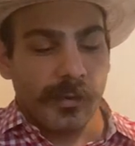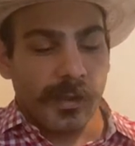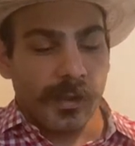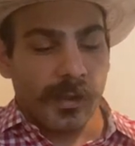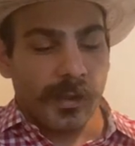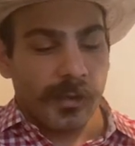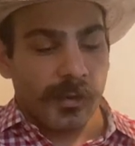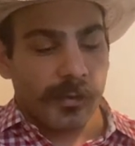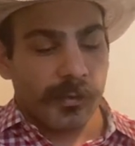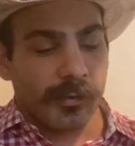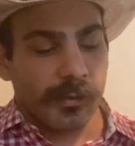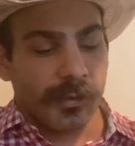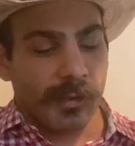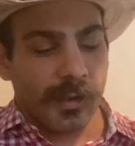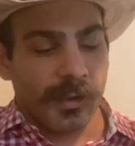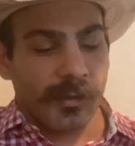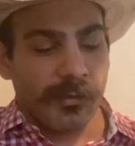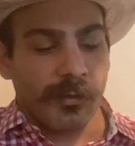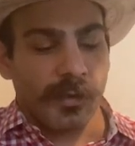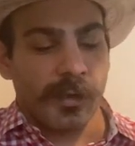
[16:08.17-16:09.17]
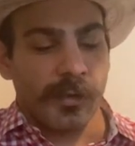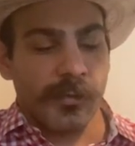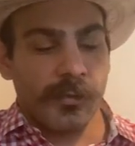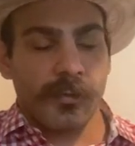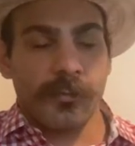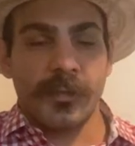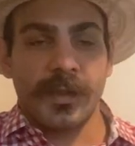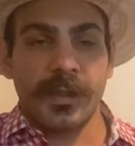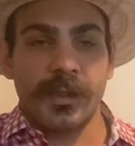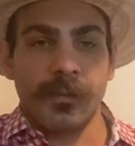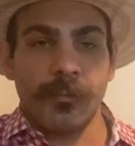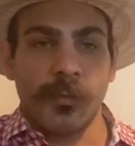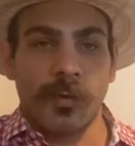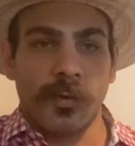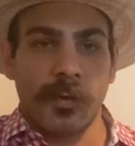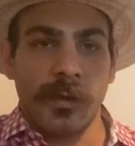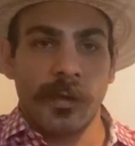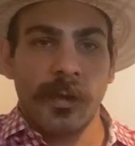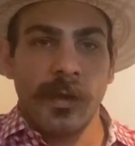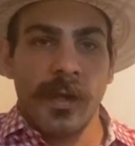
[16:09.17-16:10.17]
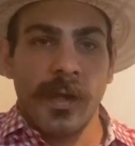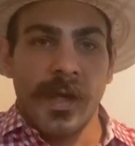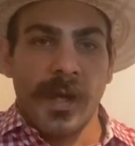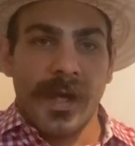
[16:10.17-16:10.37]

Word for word: uh, glare on them anymore.